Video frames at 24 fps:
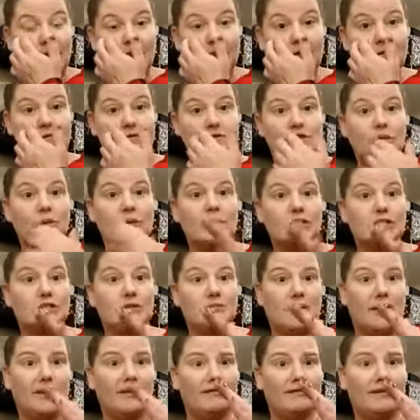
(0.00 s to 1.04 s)
there was a question
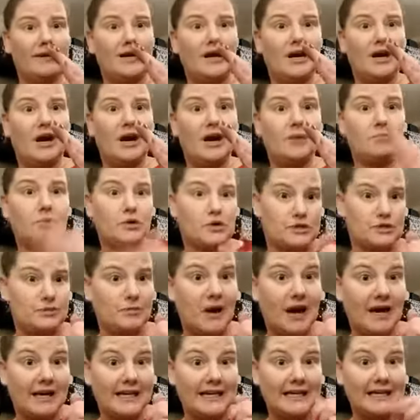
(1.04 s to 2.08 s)
about a purse
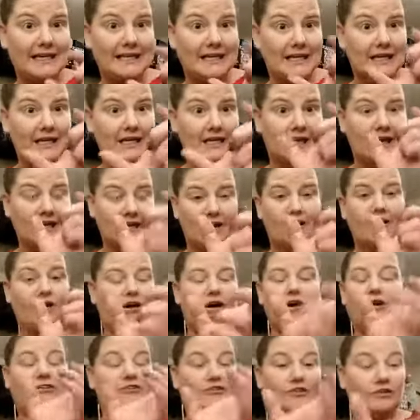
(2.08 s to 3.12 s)
pocket,
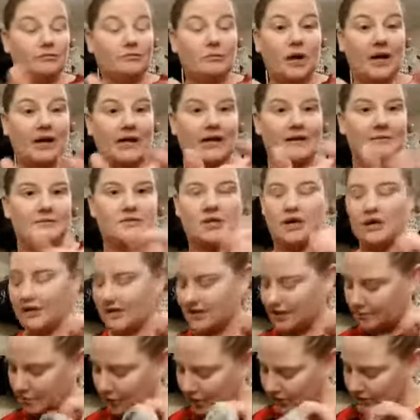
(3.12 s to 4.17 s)
or a phone pocket, in
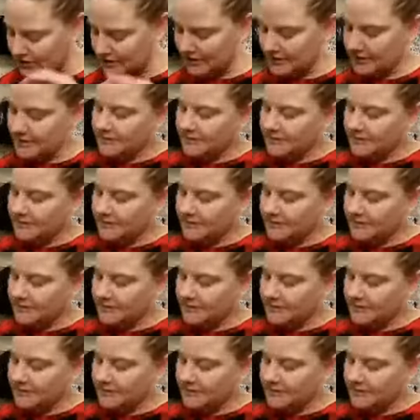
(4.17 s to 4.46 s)
the purse.